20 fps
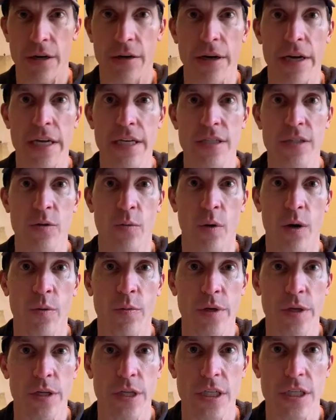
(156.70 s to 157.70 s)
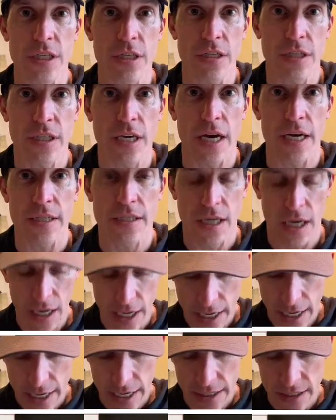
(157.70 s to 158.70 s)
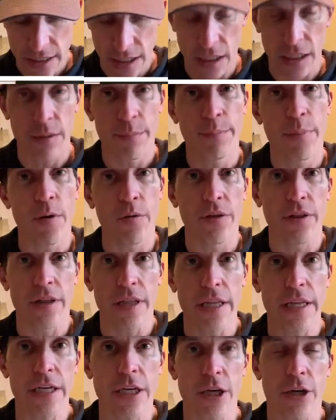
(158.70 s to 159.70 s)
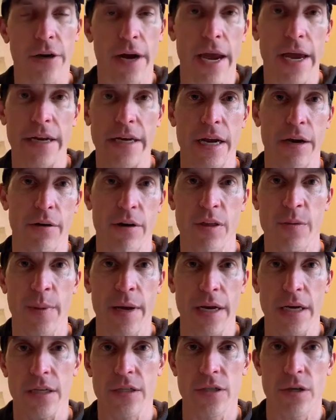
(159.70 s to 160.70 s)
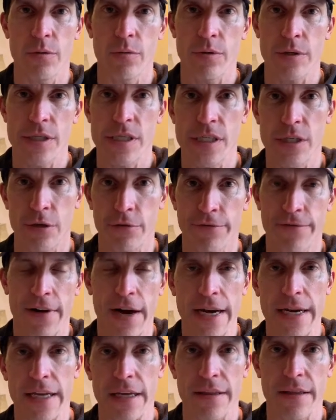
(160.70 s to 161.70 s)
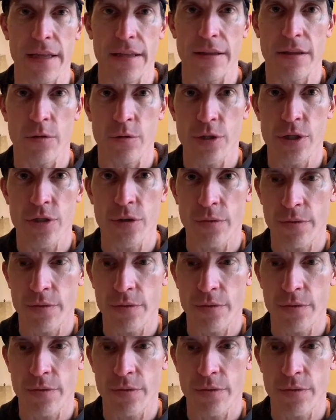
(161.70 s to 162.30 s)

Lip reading: is the one we just discussed. It's both linear and arithmetic. So we're still finding that those two